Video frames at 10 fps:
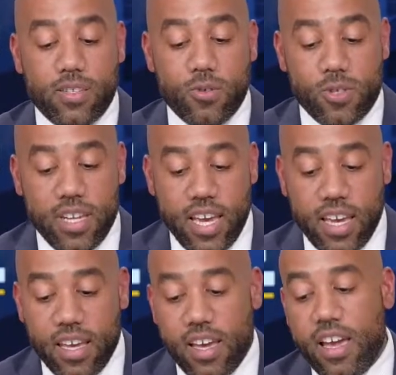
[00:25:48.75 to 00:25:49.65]
So
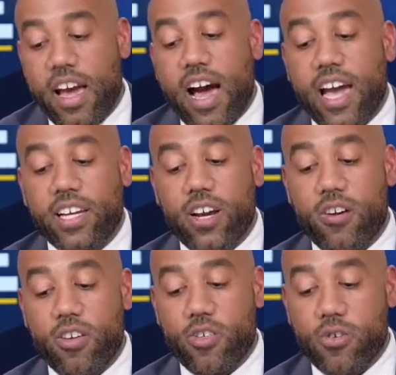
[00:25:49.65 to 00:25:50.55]
today, I
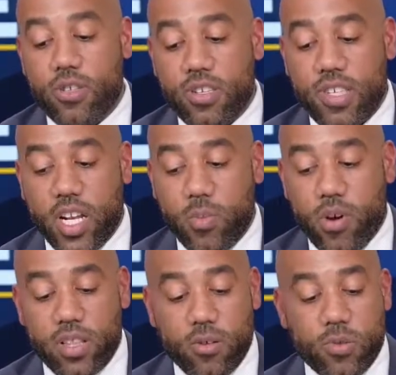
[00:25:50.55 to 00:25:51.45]
encourage you to
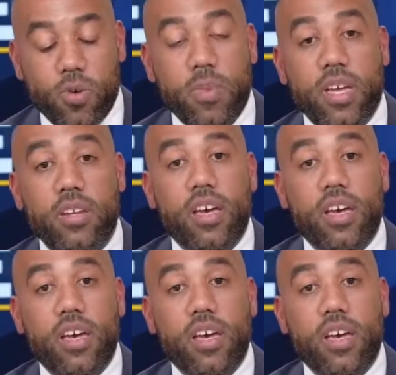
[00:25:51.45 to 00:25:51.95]
celebrate those women